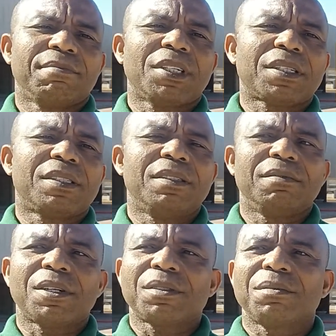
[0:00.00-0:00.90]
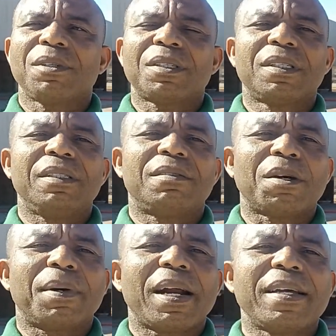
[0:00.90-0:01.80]
Just
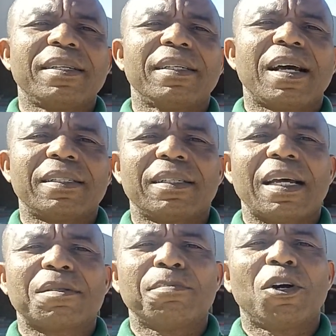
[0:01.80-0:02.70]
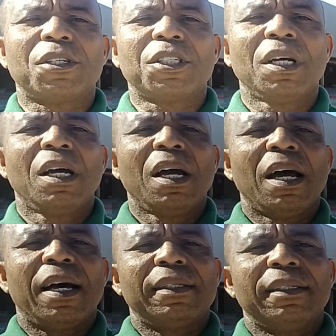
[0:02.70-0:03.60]
summarize it as much.
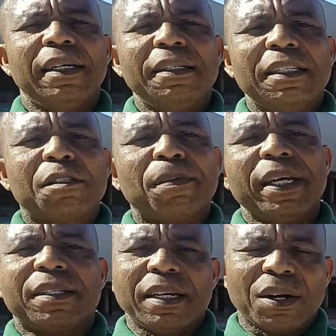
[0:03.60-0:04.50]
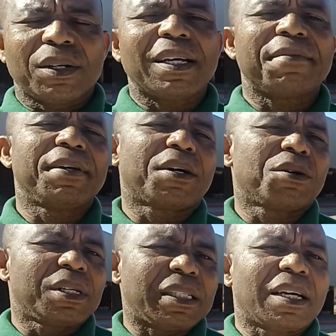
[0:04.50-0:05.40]
And in its place, there are other
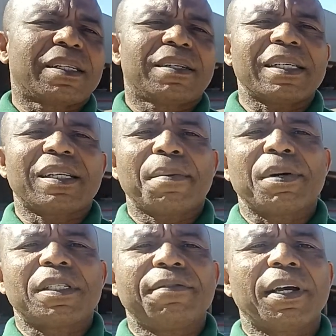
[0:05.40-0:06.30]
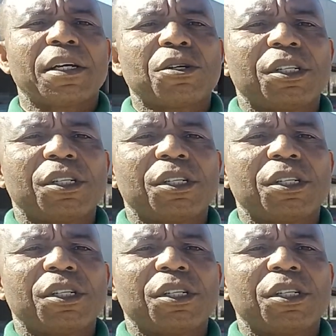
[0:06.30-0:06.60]
vehicles. There's a Tesla Pacifica. So